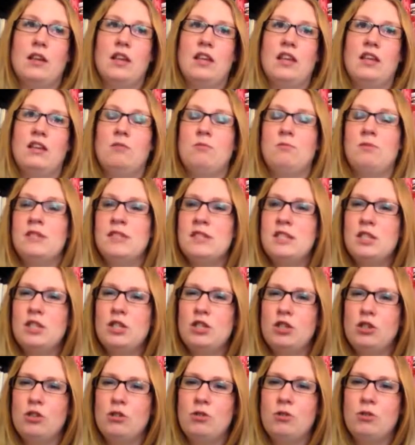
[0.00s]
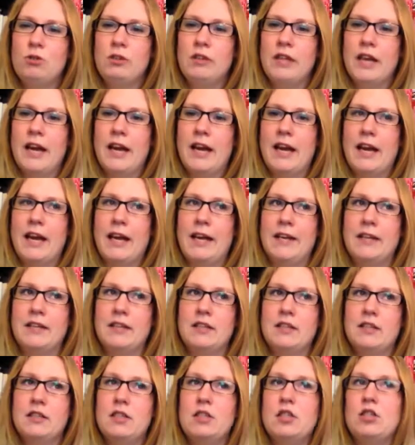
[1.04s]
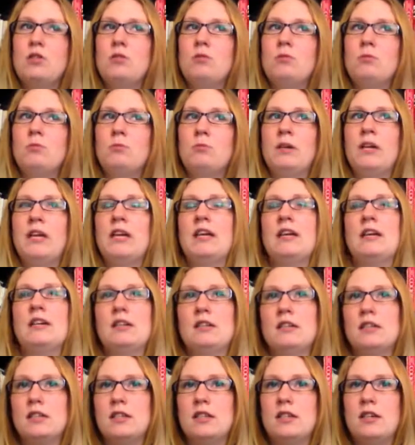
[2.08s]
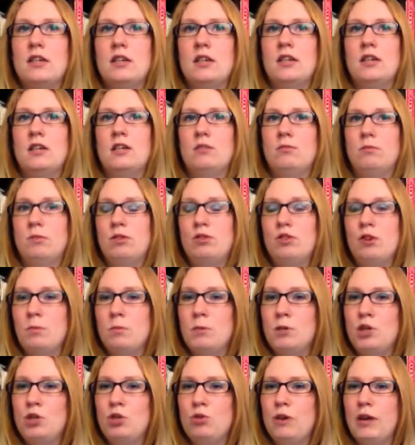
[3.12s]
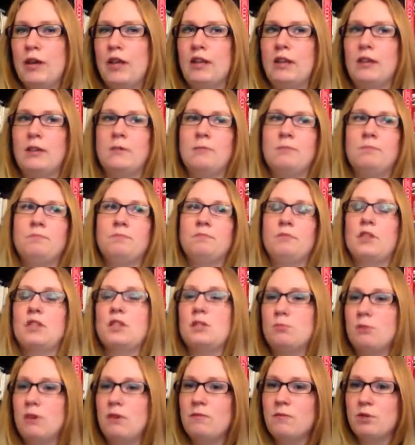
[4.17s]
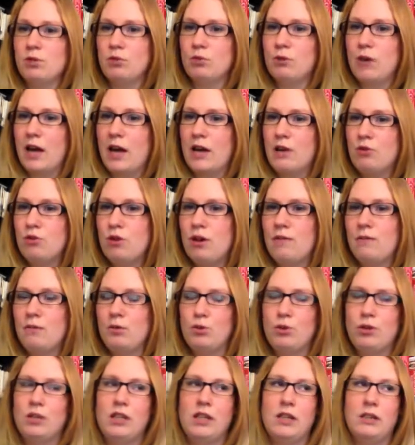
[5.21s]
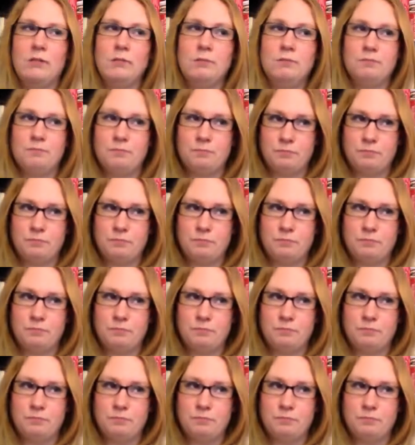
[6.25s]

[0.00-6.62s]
And it wasn't too cold that night. So we dropped our trailer, because we have a travel trailer.